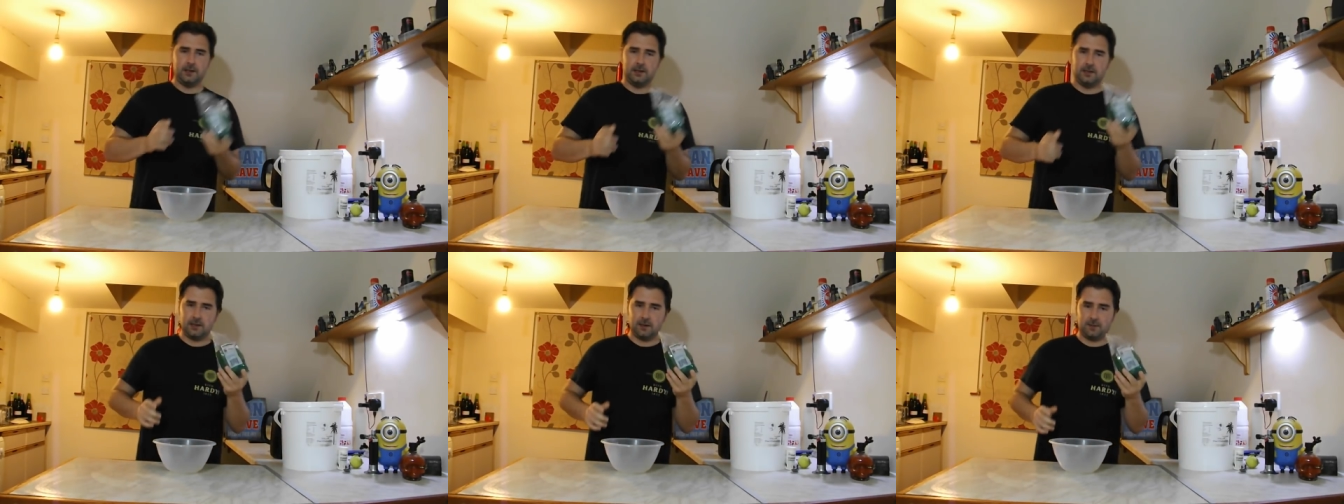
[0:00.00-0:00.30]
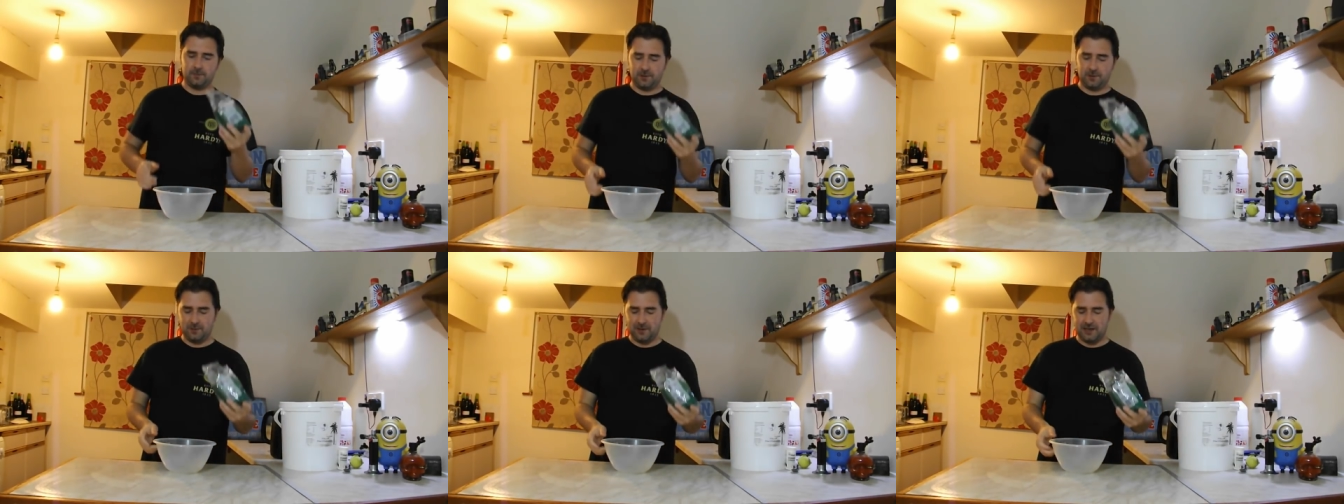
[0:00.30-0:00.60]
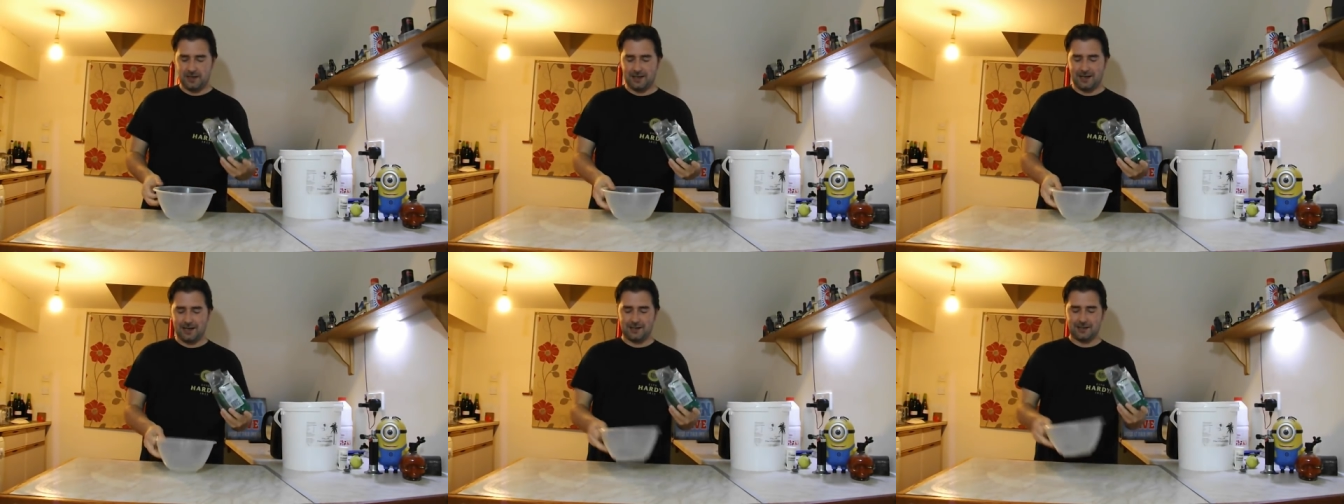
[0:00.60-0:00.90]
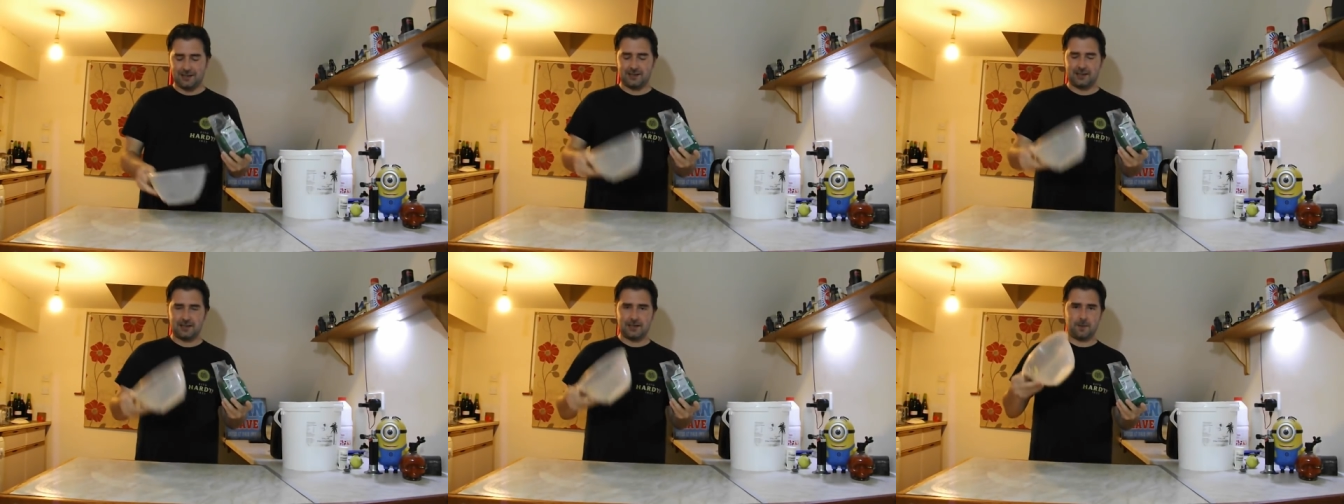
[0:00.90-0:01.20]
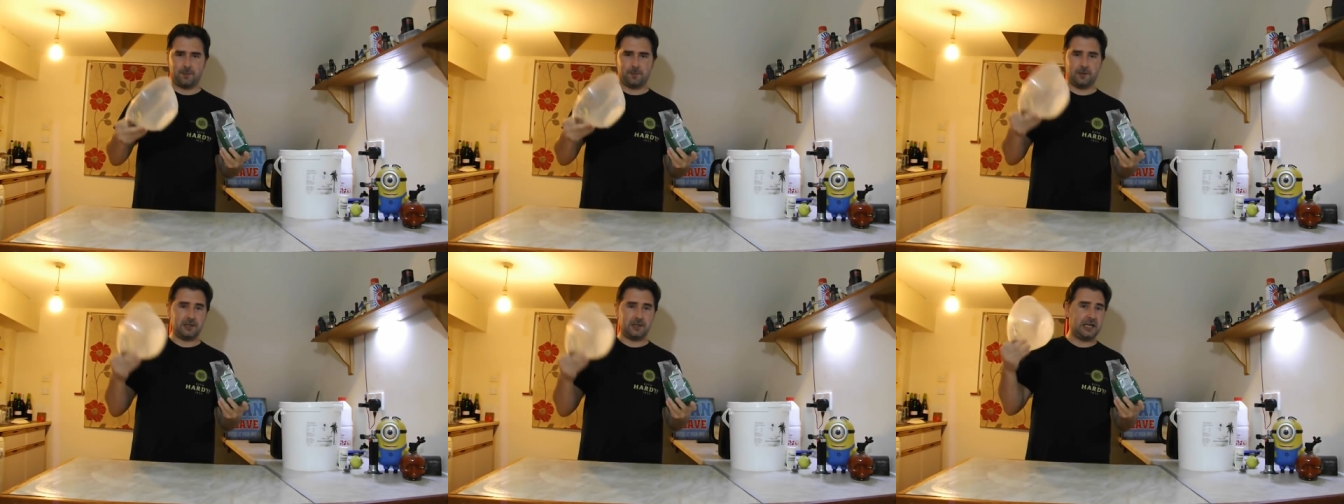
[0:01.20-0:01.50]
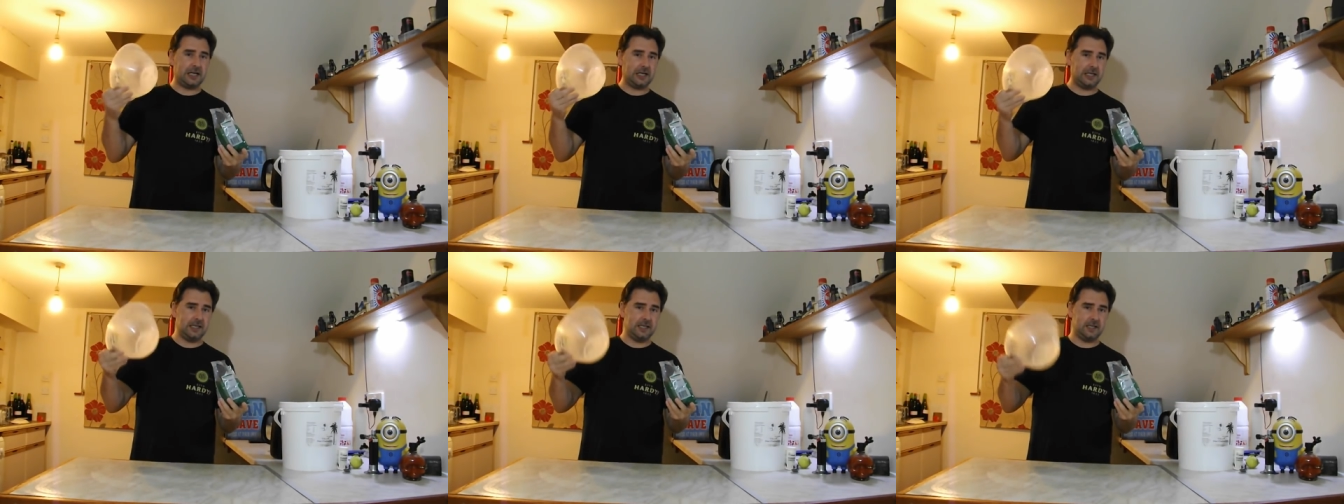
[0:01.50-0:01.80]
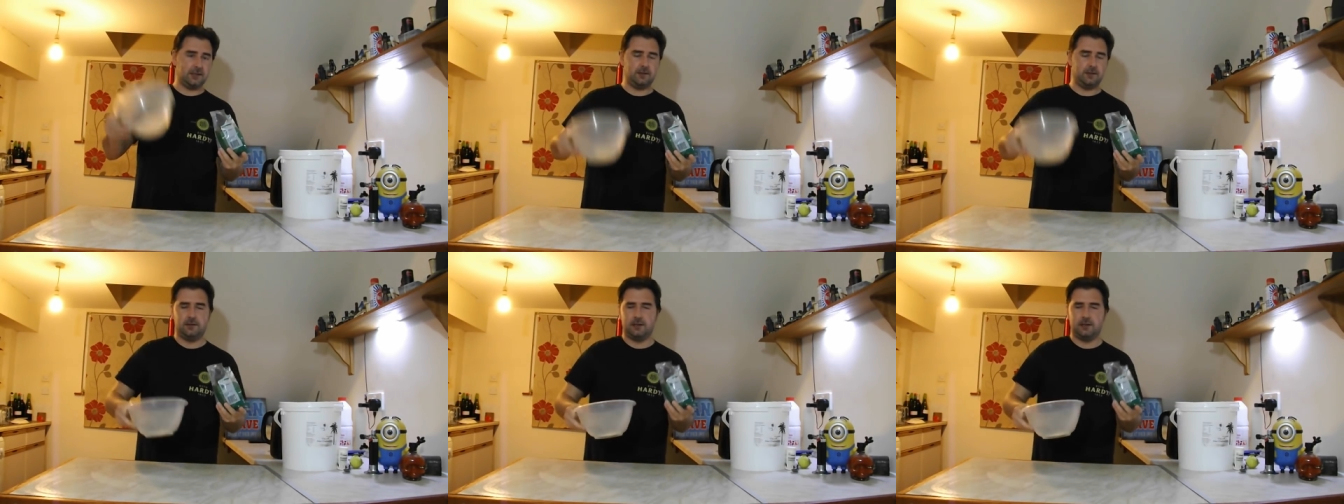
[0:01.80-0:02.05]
dump them in a separate, clean,